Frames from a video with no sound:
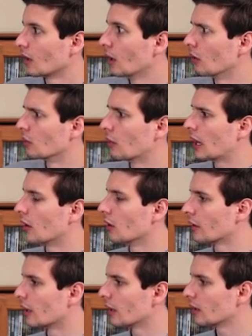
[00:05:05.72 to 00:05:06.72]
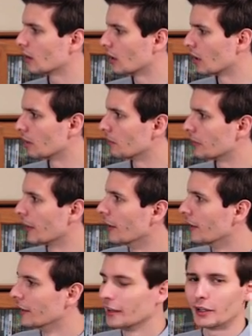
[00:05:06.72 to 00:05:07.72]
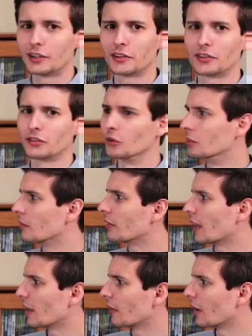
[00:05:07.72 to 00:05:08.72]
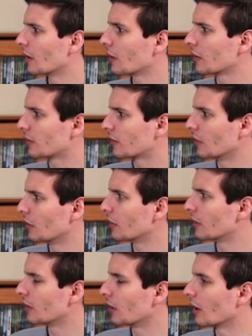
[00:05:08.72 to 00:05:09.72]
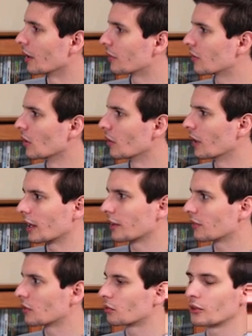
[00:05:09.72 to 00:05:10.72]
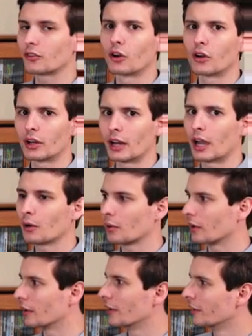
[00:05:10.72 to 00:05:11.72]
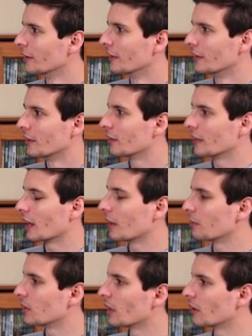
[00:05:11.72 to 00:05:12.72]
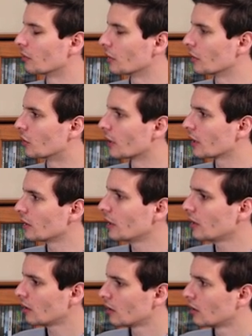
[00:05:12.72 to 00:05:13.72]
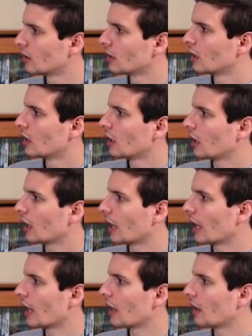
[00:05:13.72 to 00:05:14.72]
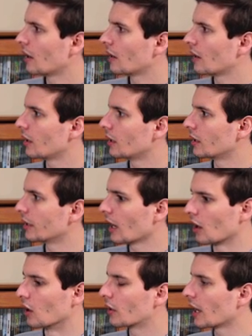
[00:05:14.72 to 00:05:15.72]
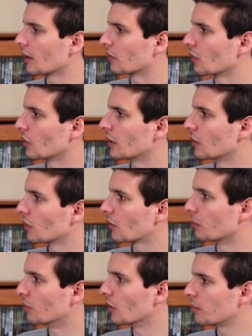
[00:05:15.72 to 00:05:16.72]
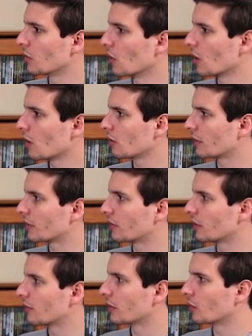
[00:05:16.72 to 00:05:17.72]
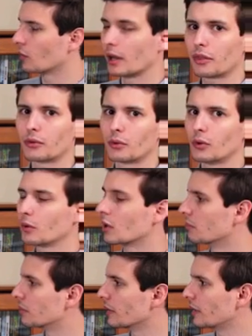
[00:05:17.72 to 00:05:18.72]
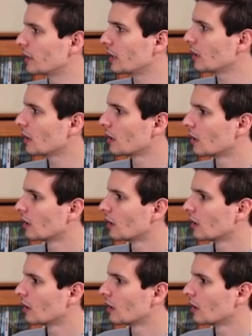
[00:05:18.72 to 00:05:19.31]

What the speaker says: Oh, wow, okay. It just zoomed to the end there. Still, all right, so I guess it's restarting now. That applied really quickly. And yeah, okay, so here's the boot up logo. Let's see if it went through completely.